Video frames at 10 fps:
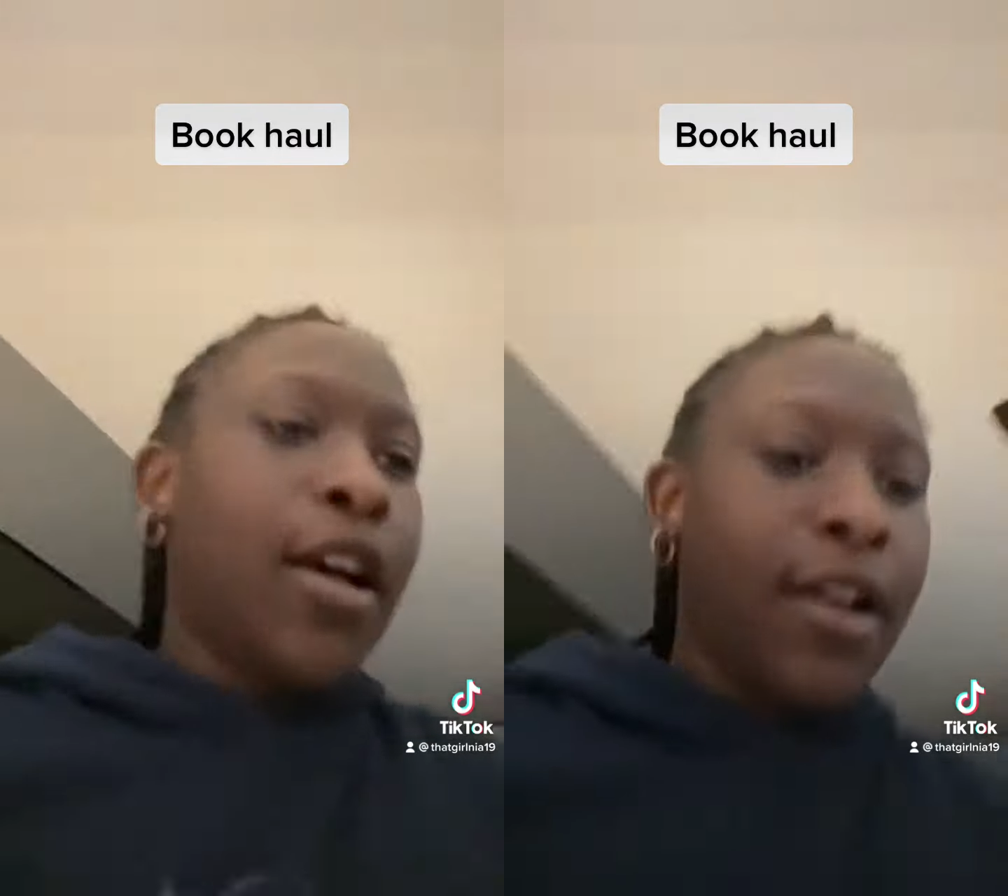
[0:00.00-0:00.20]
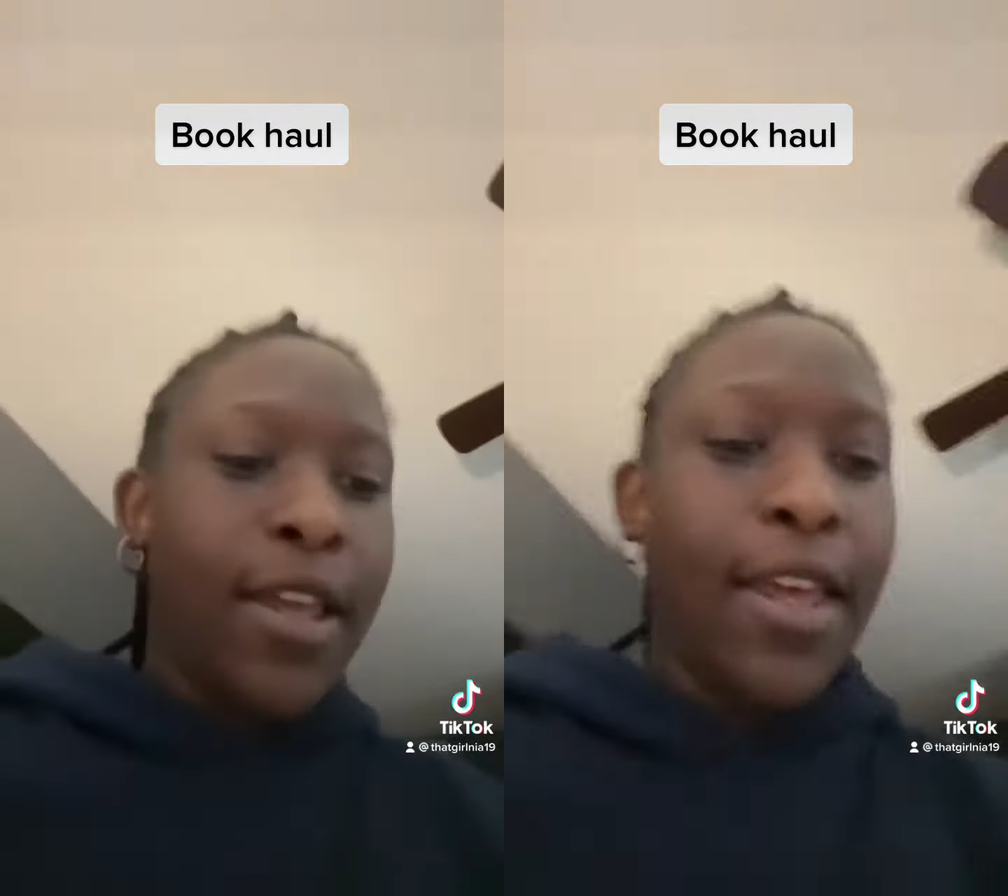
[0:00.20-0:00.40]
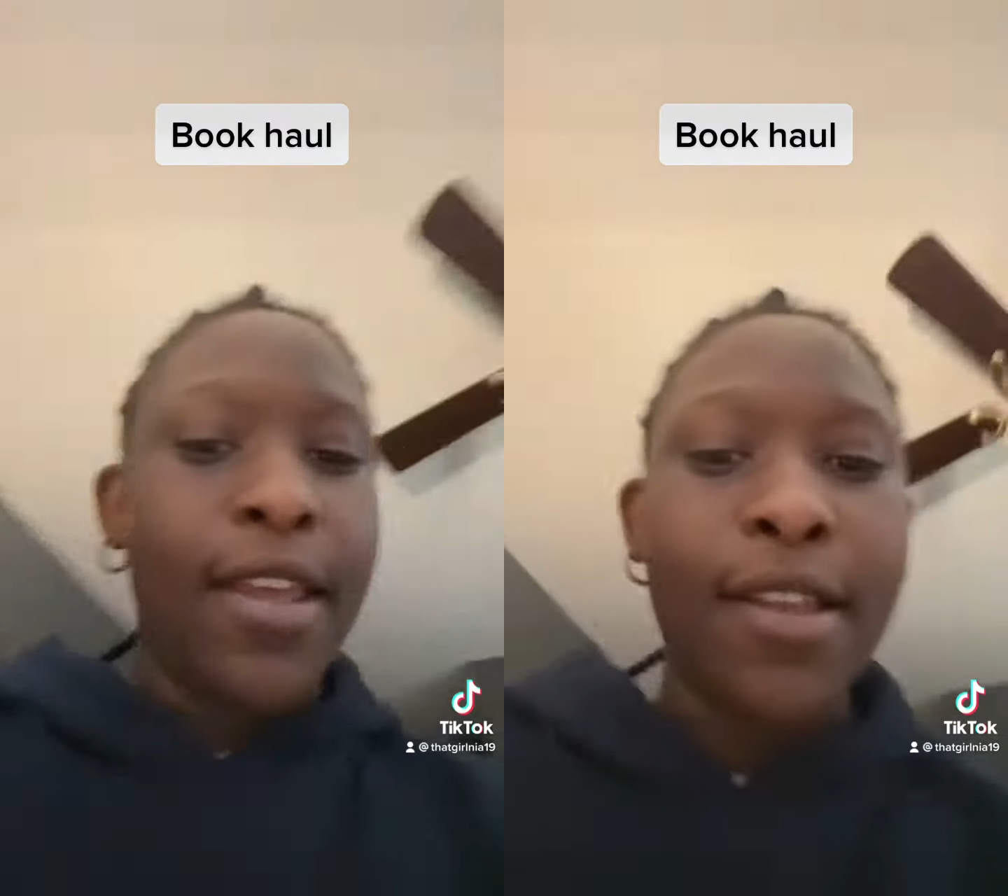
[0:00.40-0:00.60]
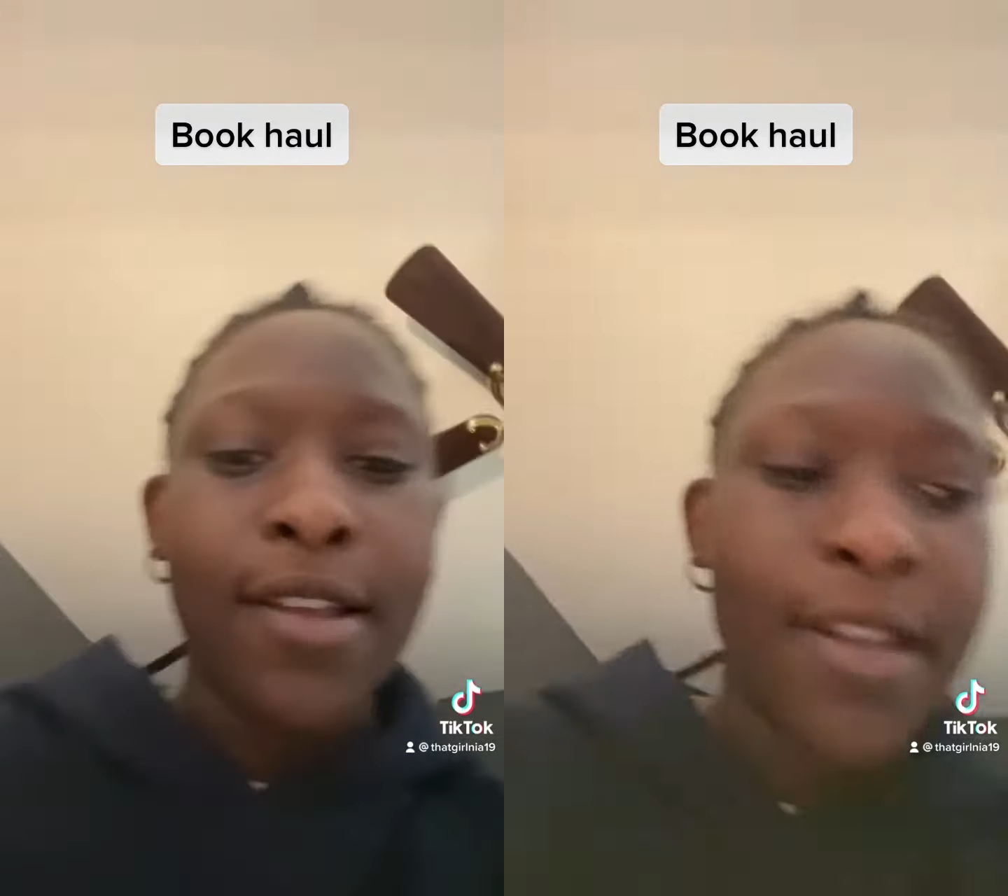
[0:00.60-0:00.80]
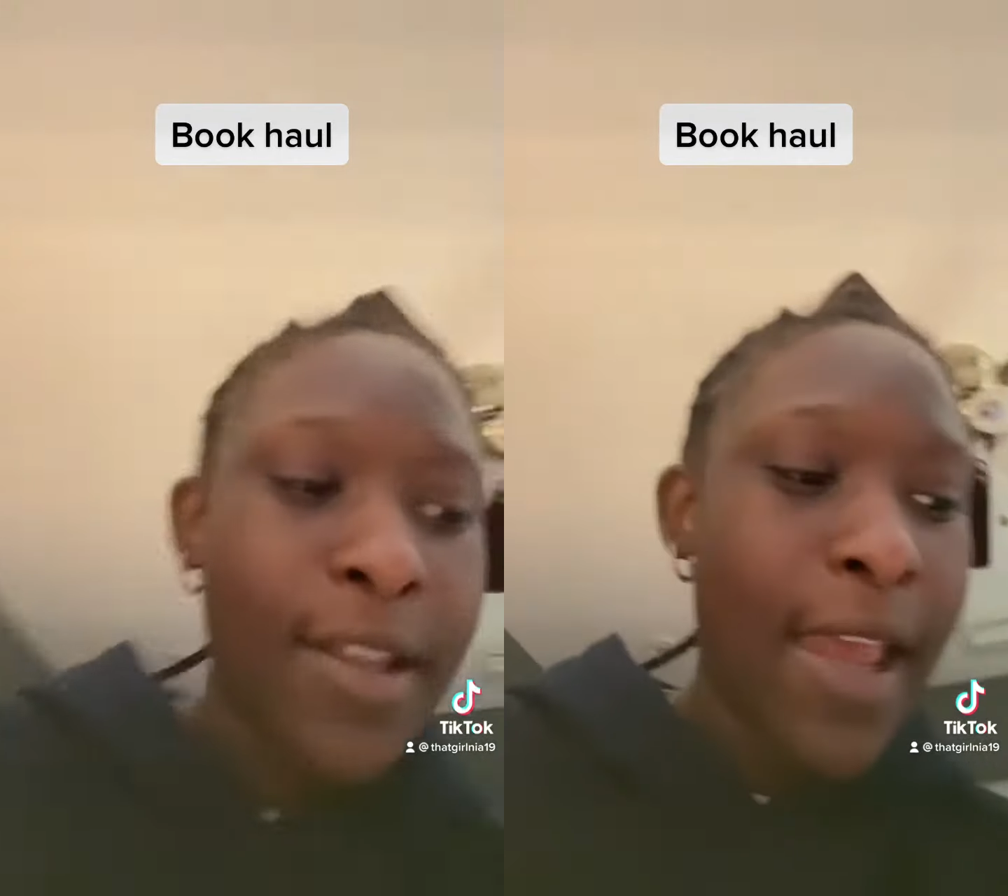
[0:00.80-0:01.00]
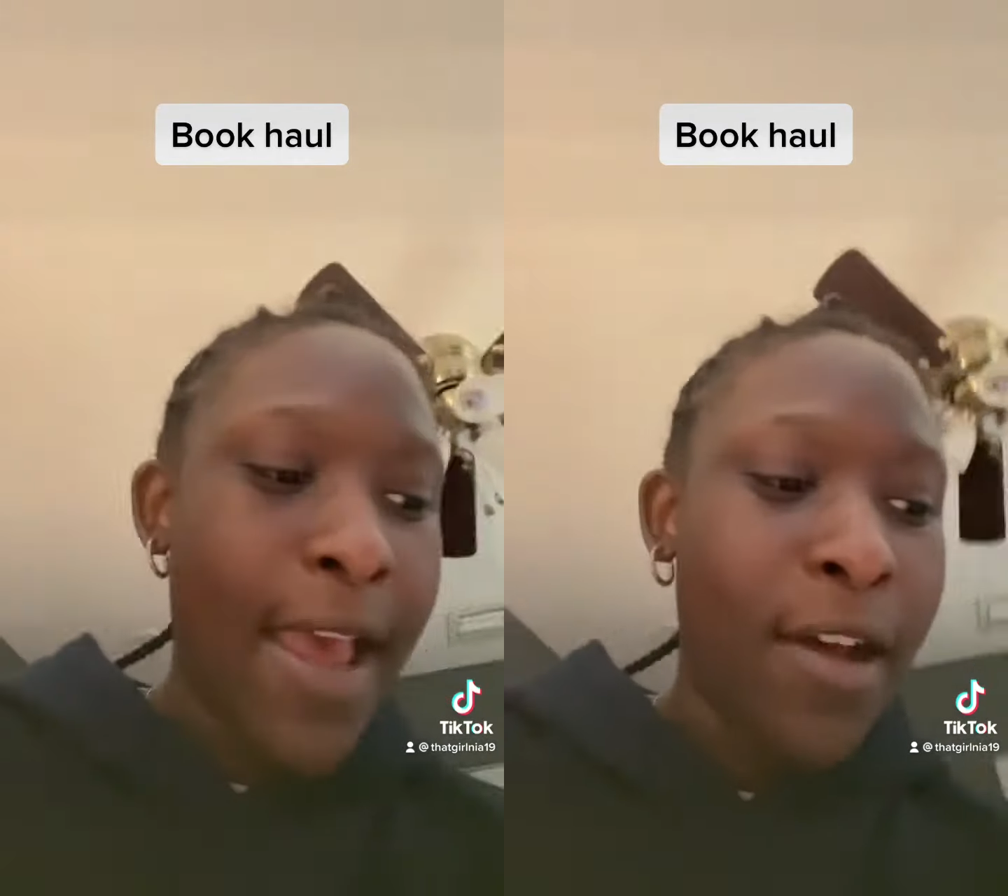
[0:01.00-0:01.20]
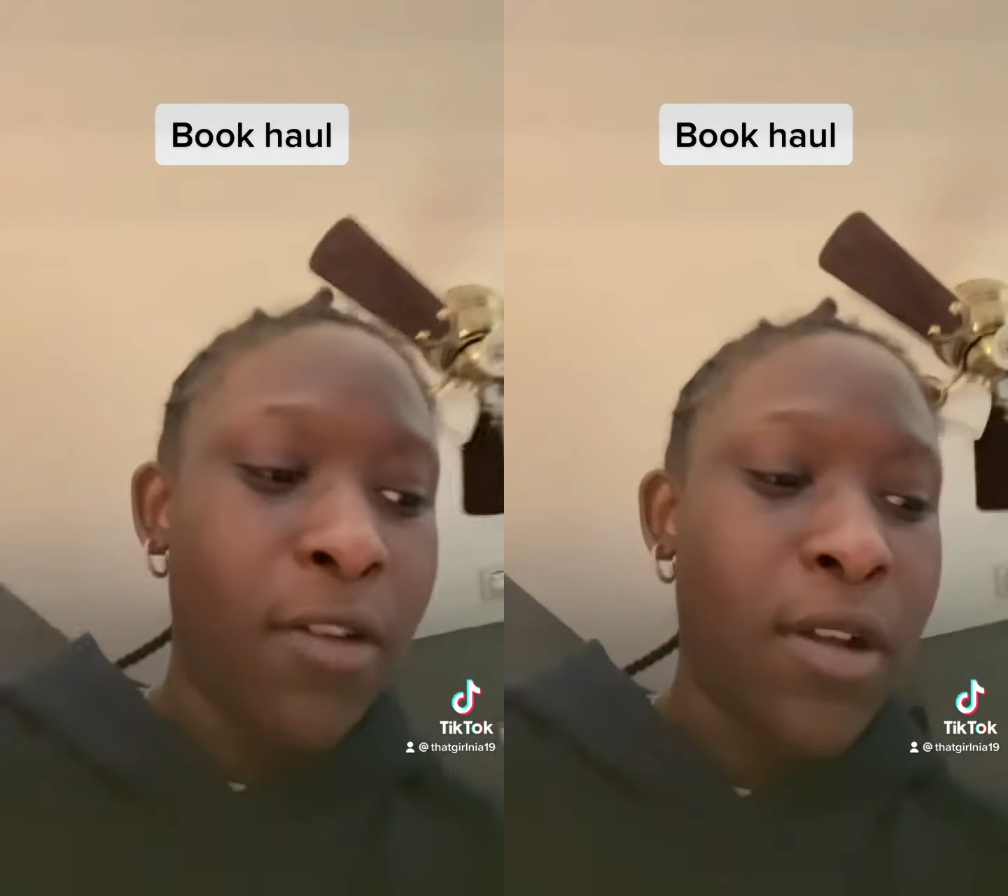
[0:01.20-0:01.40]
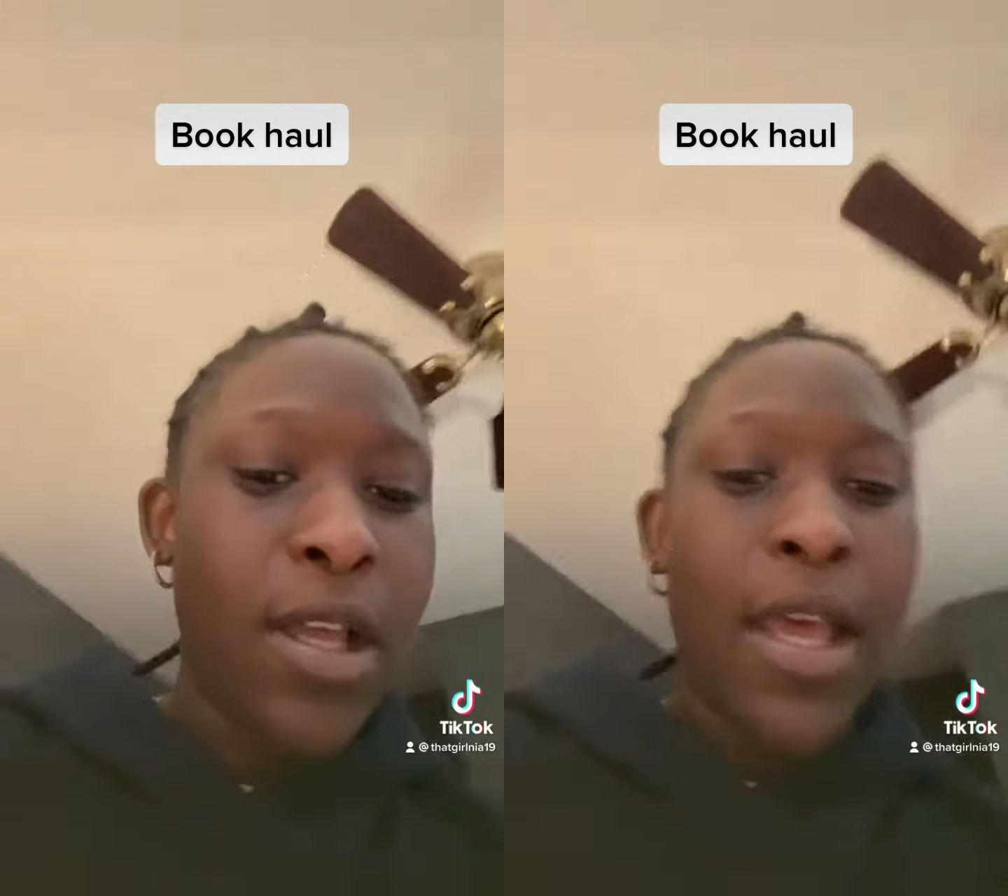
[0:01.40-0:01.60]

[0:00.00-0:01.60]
Okay, now